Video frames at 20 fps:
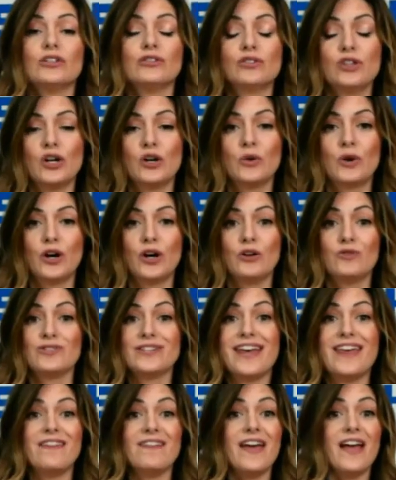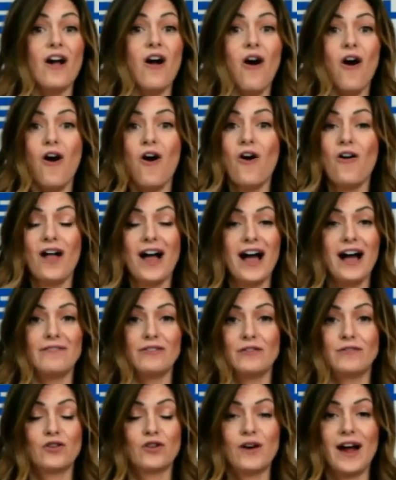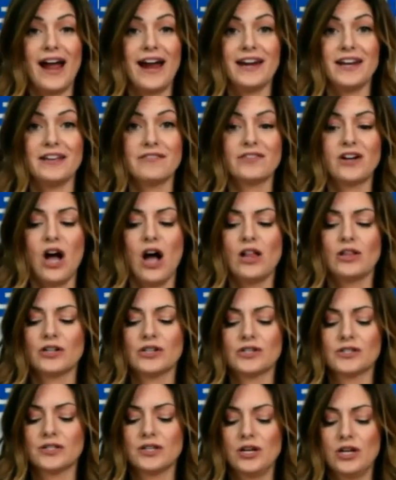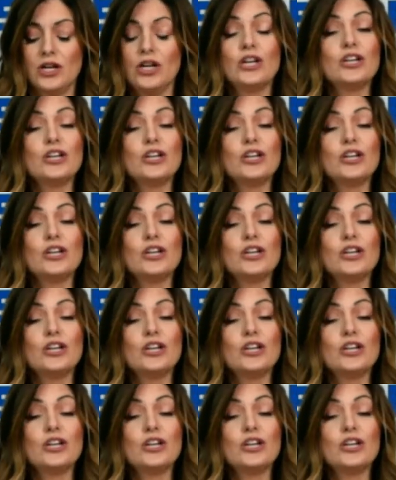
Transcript: logos, and they all have a variety of colors.